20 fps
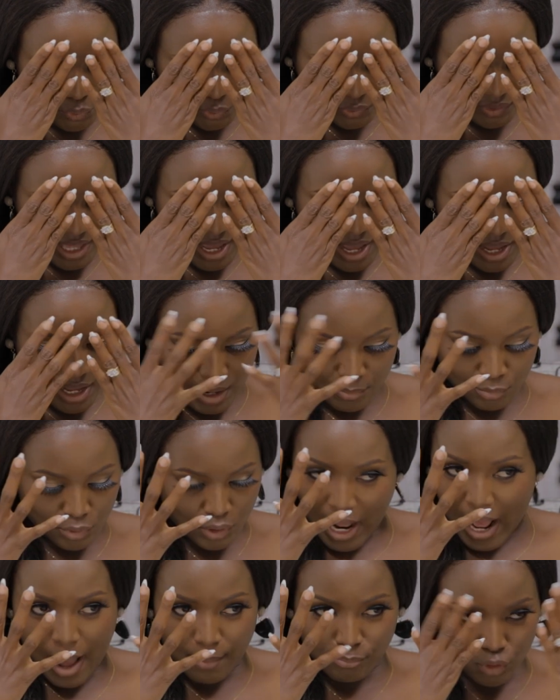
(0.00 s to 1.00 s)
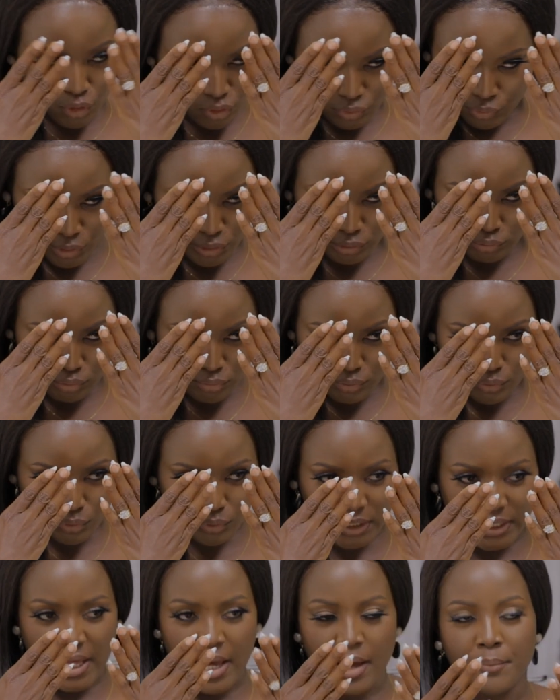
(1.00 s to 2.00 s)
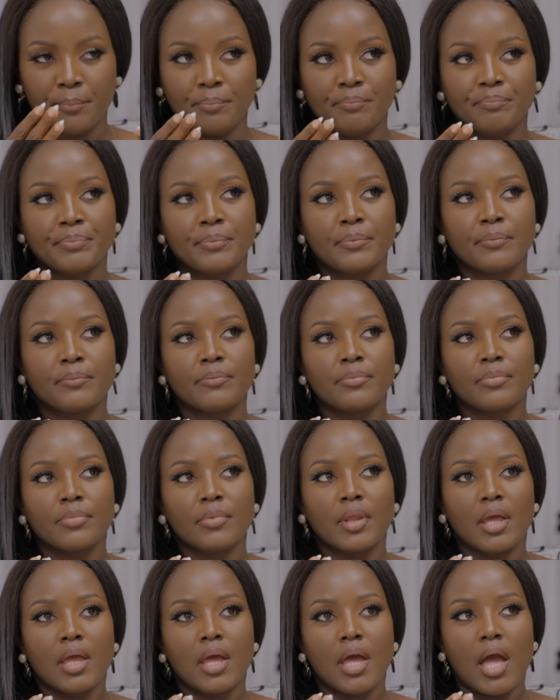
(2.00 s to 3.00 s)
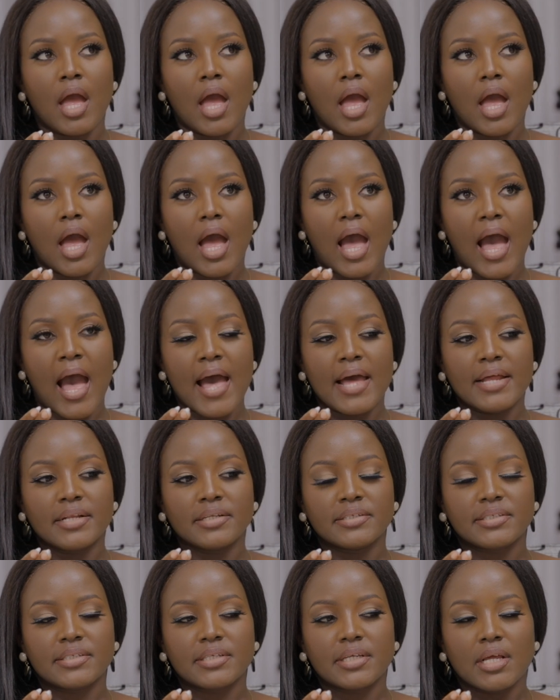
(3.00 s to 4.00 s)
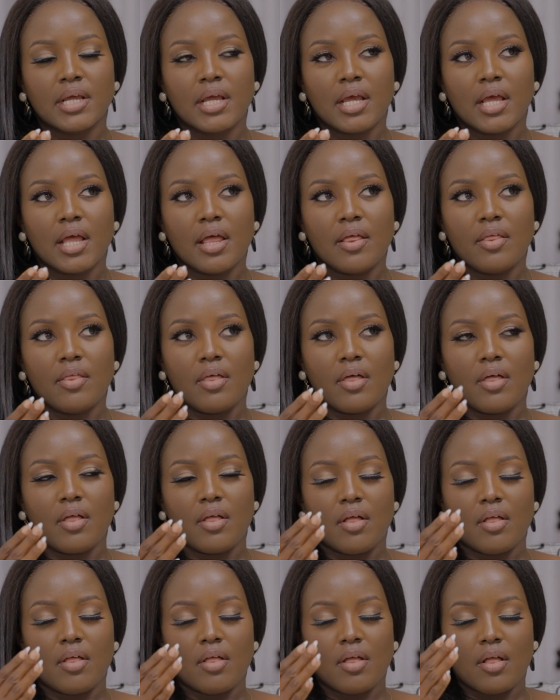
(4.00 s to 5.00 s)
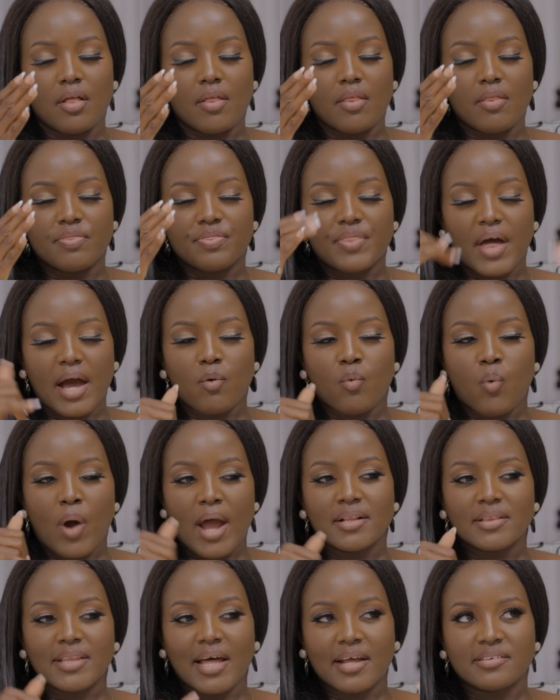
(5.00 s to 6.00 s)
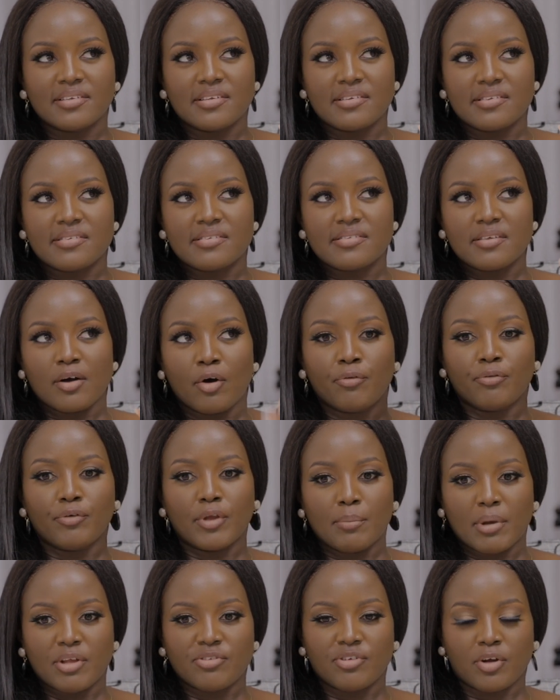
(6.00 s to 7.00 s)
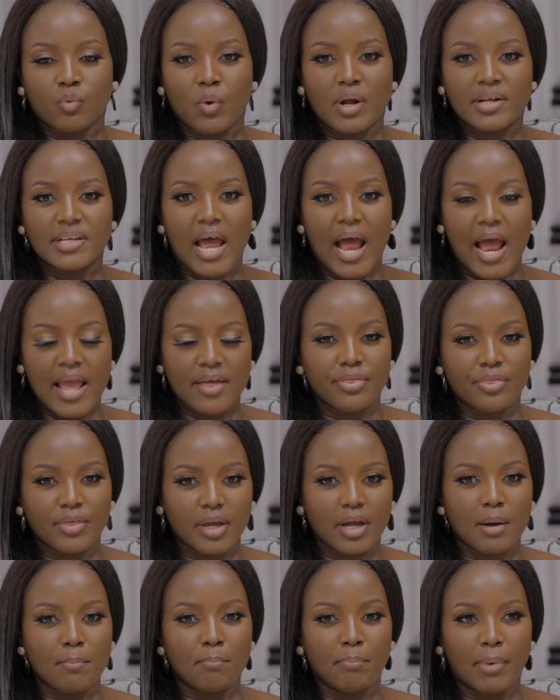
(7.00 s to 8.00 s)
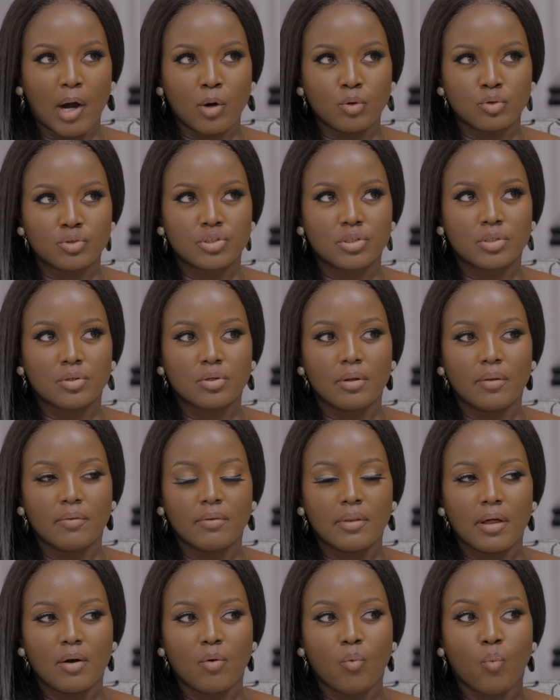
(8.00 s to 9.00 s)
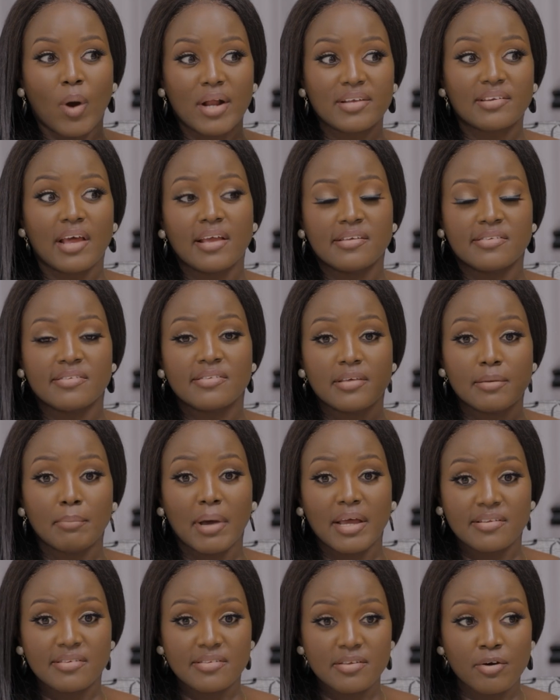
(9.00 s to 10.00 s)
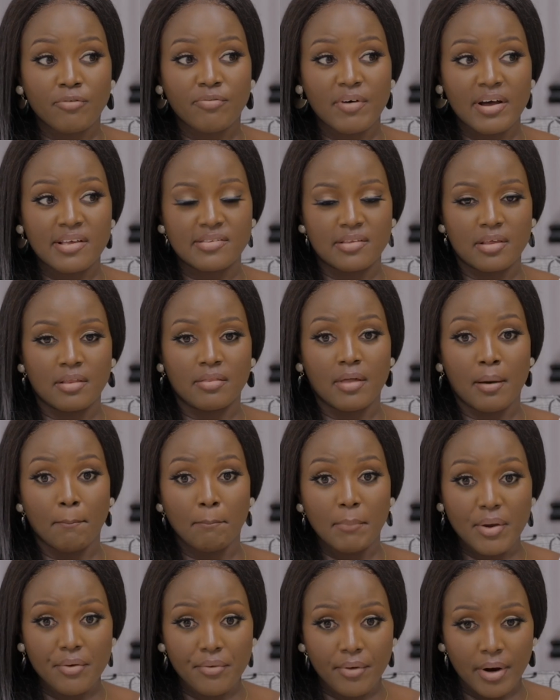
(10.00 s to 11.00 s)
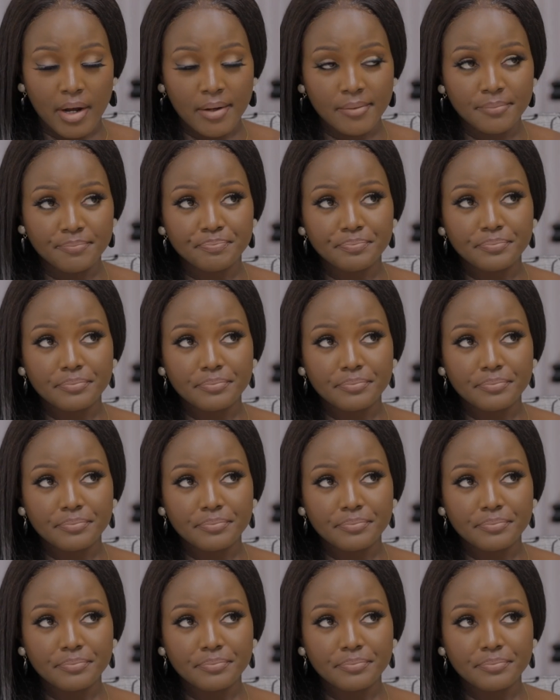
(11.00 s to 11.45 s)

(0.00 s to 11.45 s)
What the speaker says: look there. I'm not going to look there. And that while that is self-image and what I think about what I see myself as in the mirror,